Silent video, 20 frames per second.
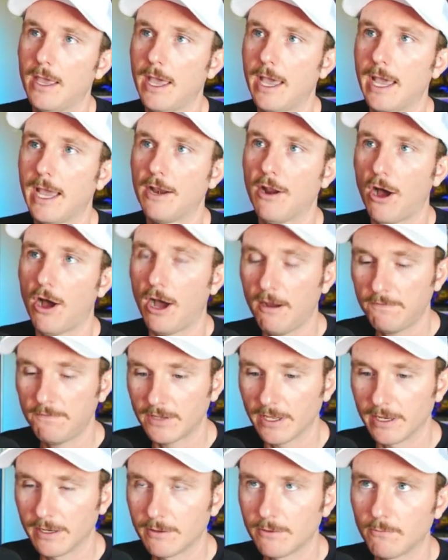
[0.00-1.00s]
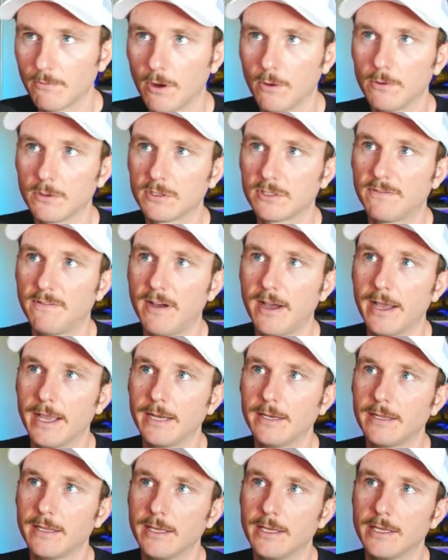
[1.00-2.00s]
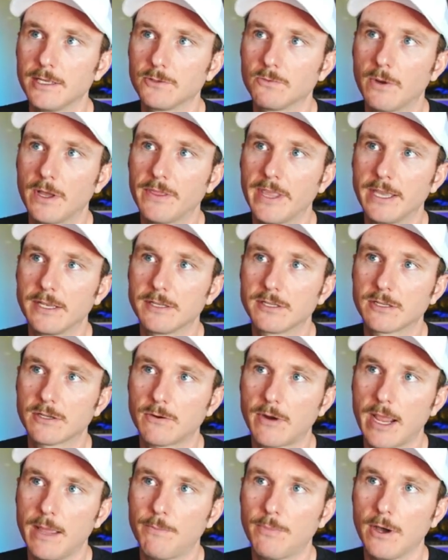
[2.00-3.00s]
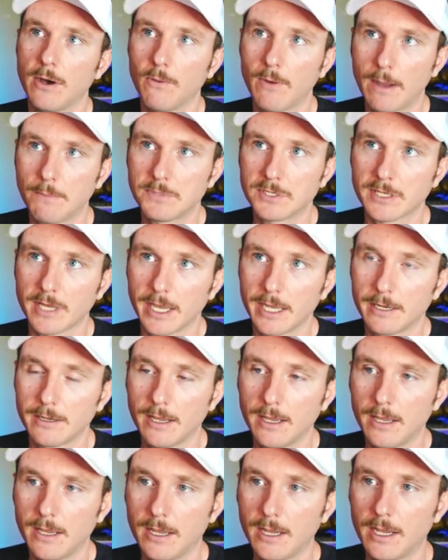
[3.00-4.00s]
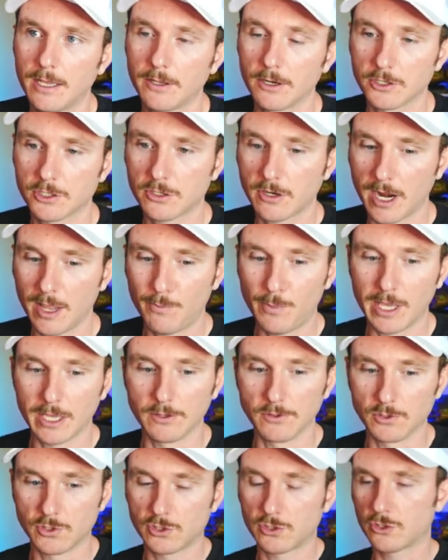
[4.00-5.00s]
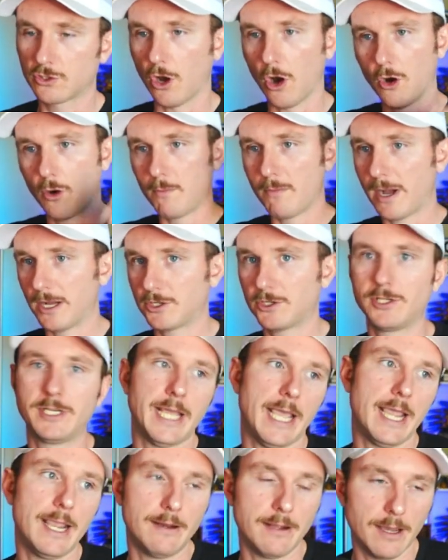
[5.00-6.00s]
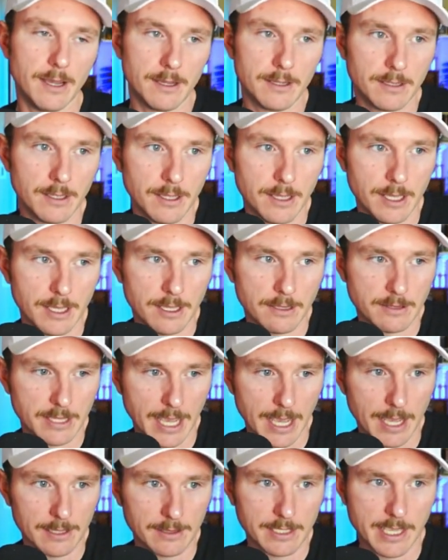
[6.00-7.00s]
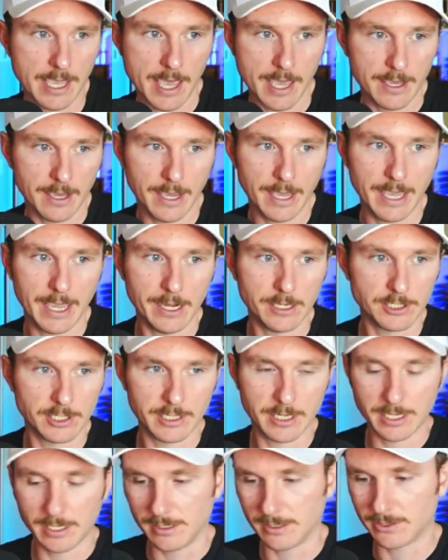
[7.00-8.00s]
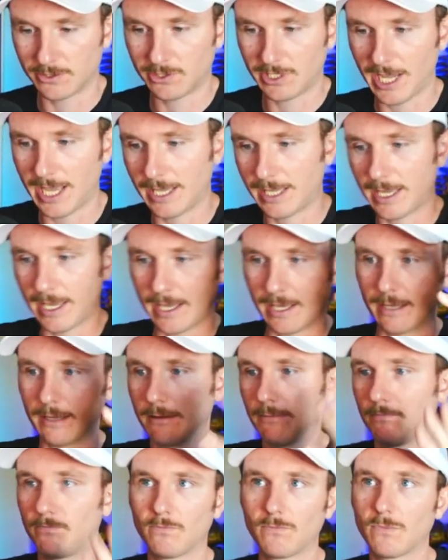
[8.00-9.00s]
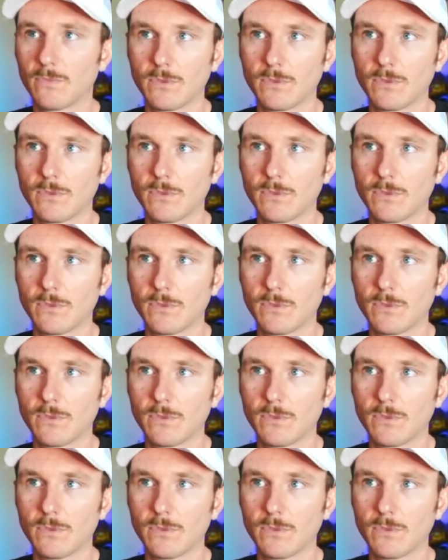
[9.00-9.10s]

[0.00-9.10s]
And often what we'll find is when they scrape a website, they're scraping so much data that the AI agent is taking